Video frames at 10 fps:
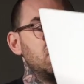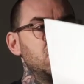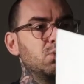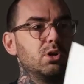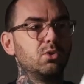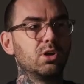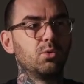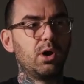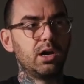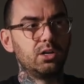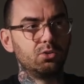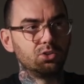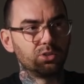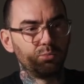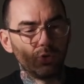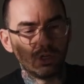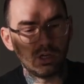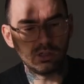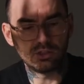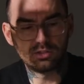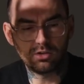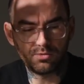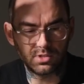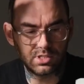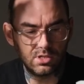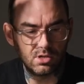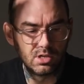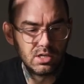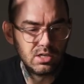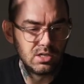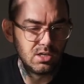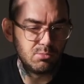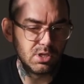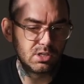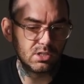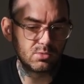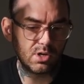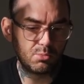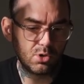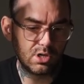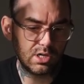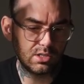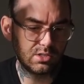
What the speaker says: be wondering why I don't just put it on the surface here, because when I put it on the